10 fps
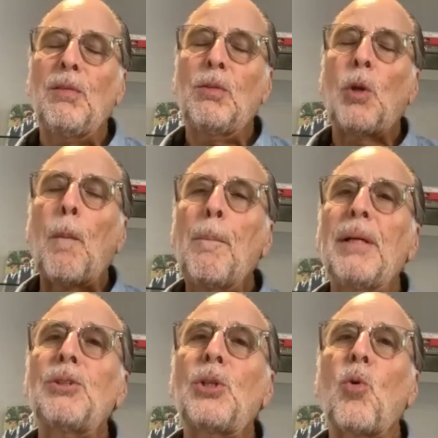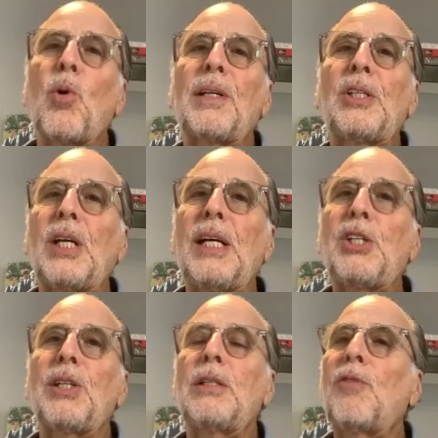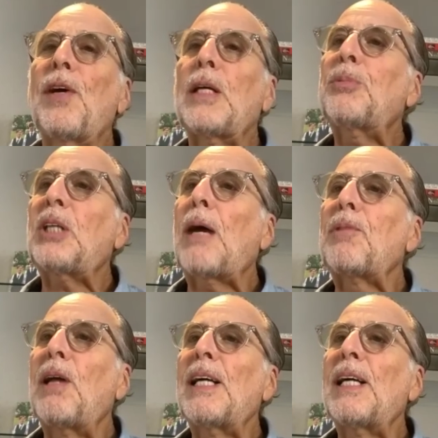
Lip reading: To build an organization and develop top line